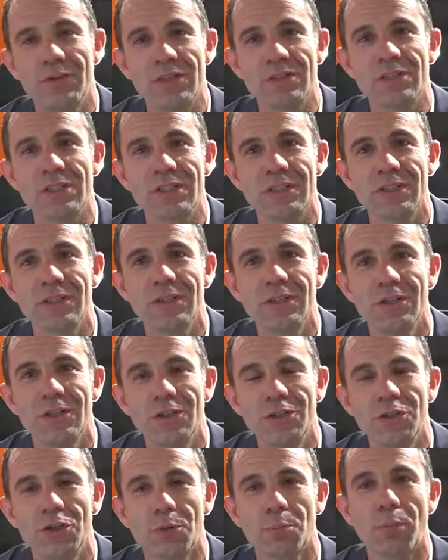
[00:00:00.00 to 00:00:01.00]
visit
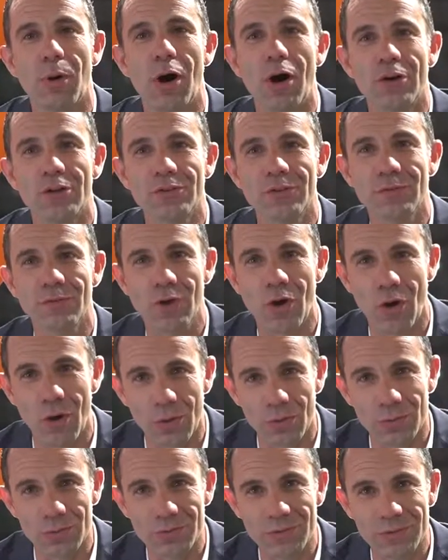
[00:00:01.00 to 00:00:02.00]
your bars of
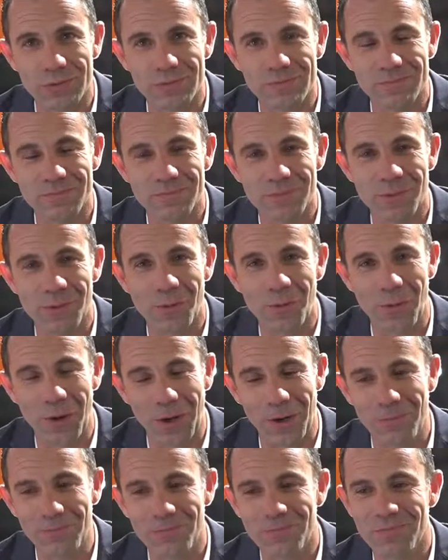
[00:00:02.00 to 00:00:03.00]
gold.
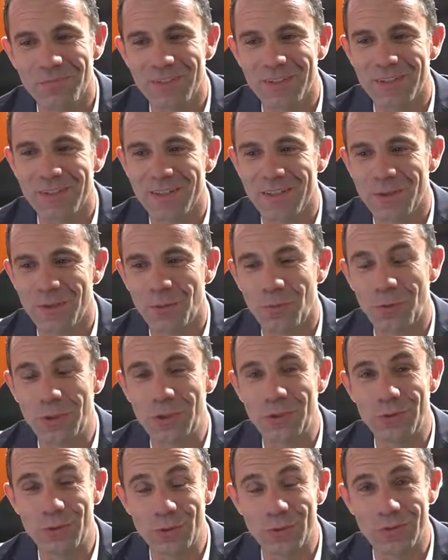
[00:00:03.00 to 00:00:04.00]
Well,
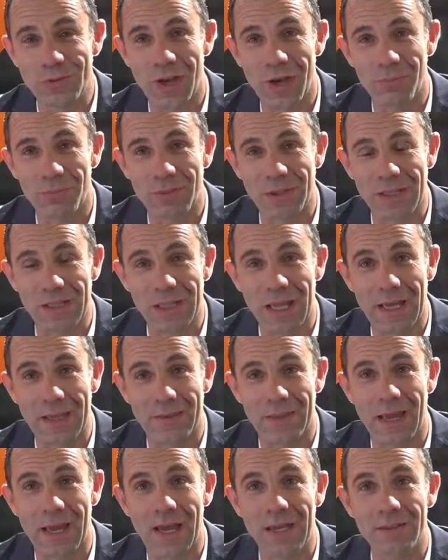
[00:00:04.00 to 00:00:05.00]
when you do something
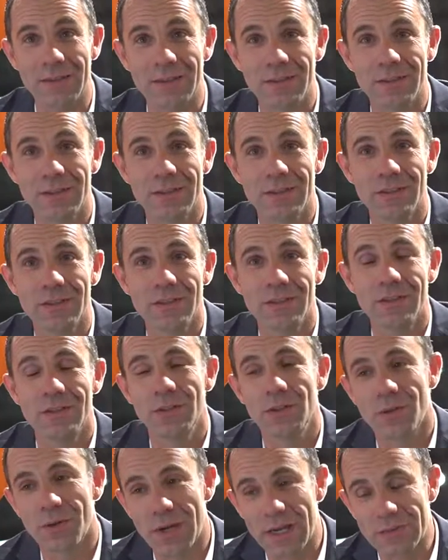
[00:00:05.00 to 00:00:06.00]
like that,
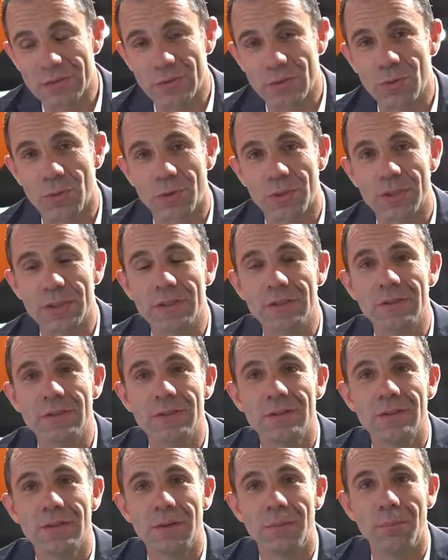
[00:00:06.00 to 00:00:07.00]
you're escorted
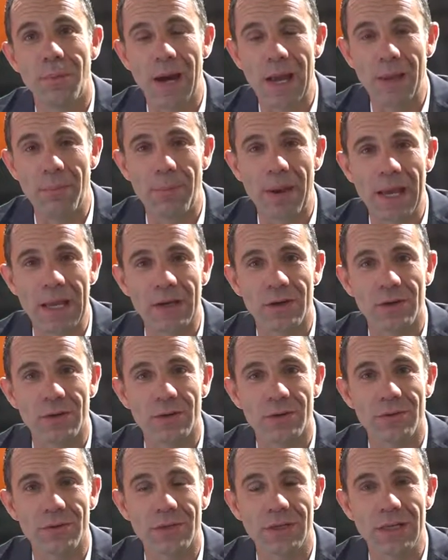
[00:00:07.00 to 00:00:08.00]
by a
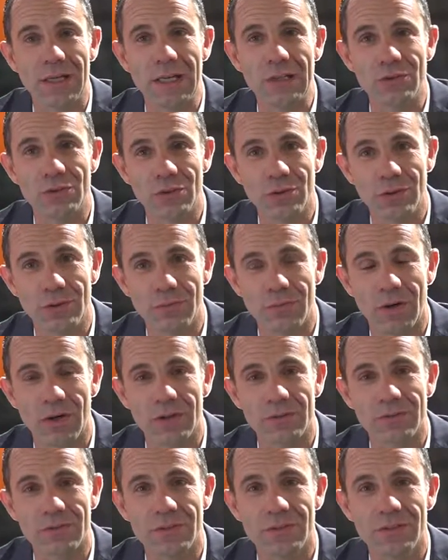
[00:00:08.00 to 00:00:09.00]
banker into the
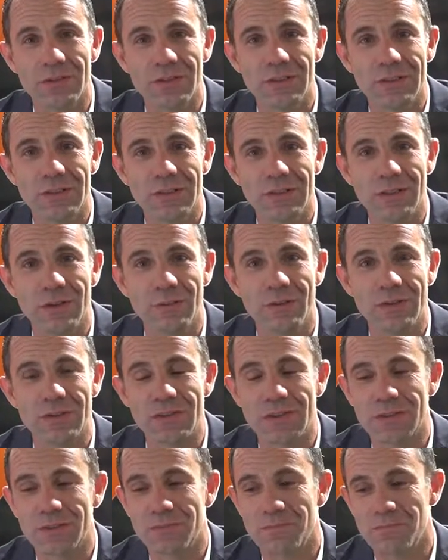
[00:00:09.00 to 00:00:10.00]
vault to
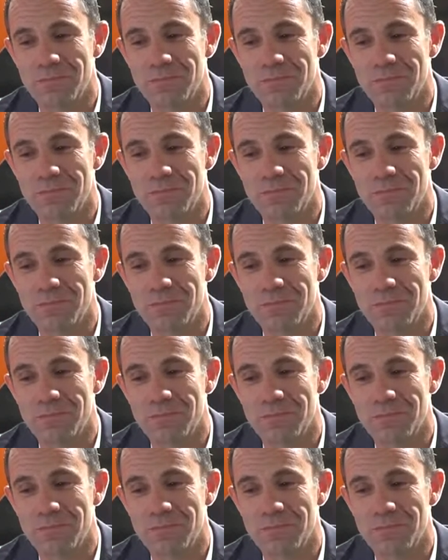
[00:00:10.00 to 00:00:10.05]
visit